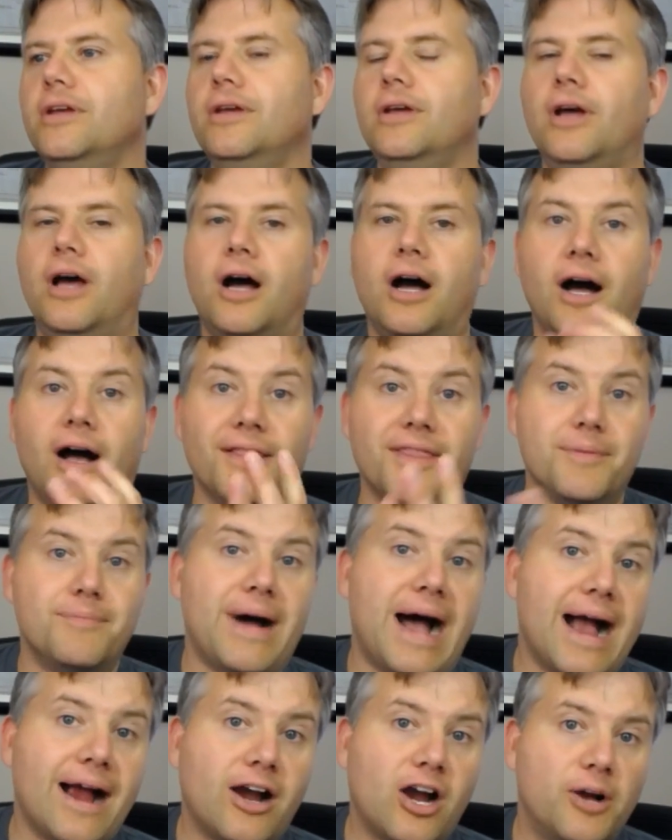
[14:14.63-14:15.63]
The
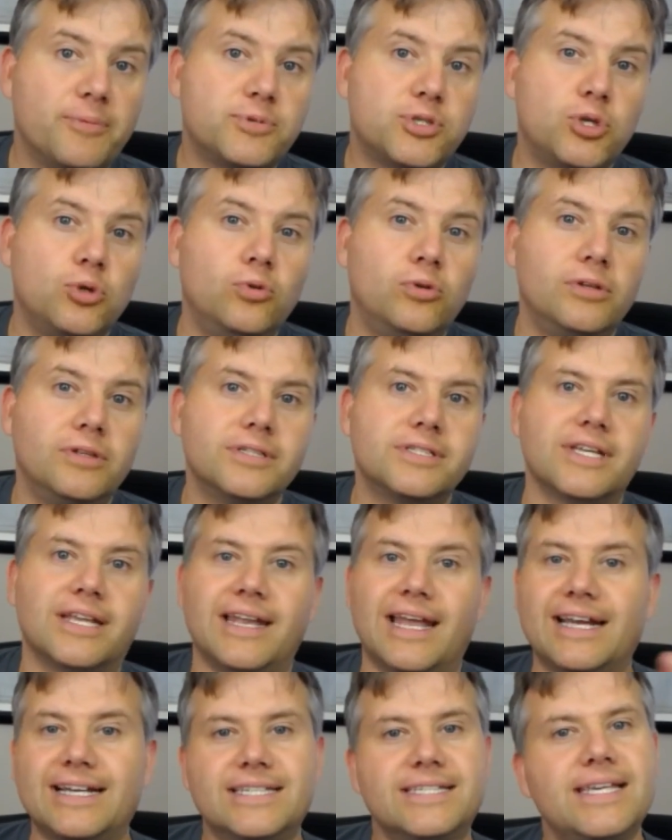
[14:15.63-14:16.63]
markup tools, and
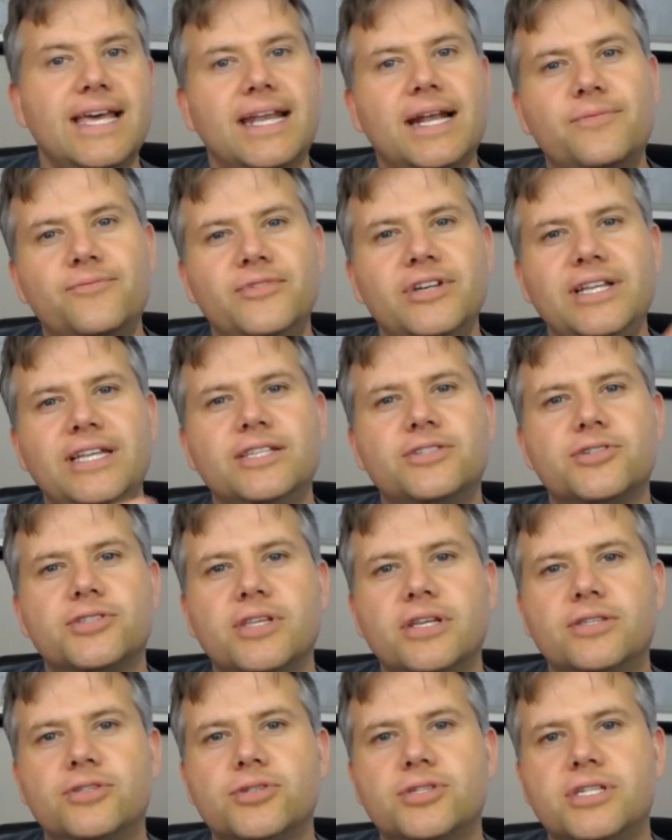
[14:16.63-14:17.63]
like I said, I'm really
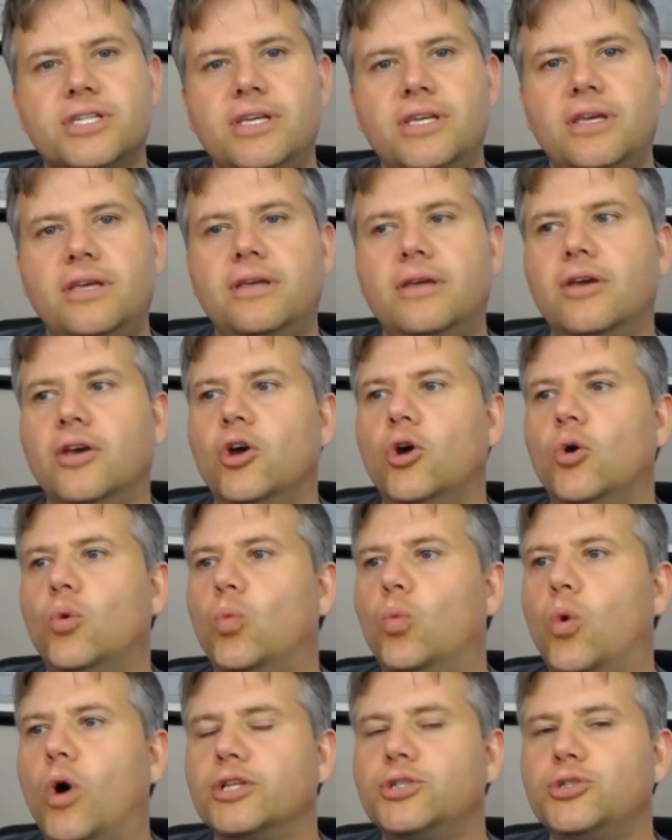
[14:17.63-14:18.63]
interested to see
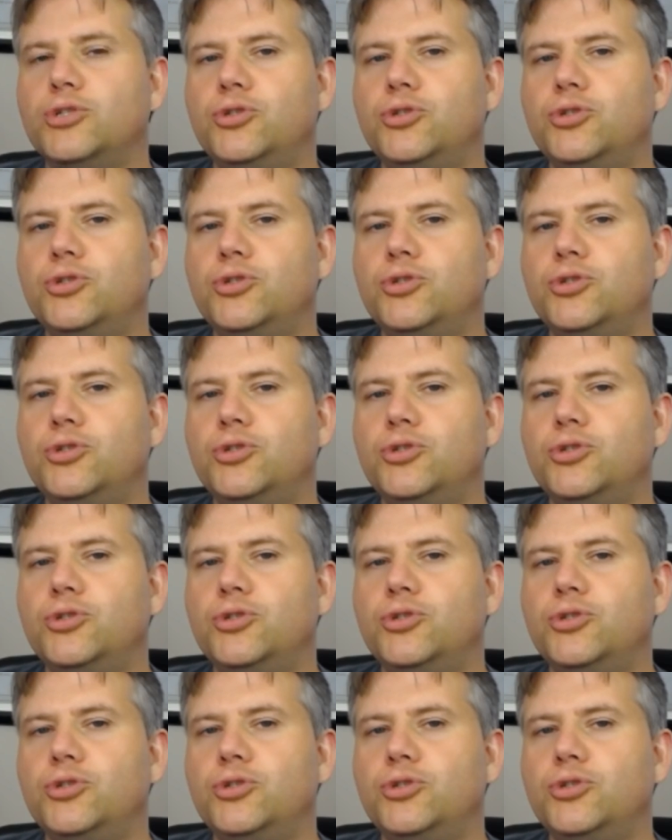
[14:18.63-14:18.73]
if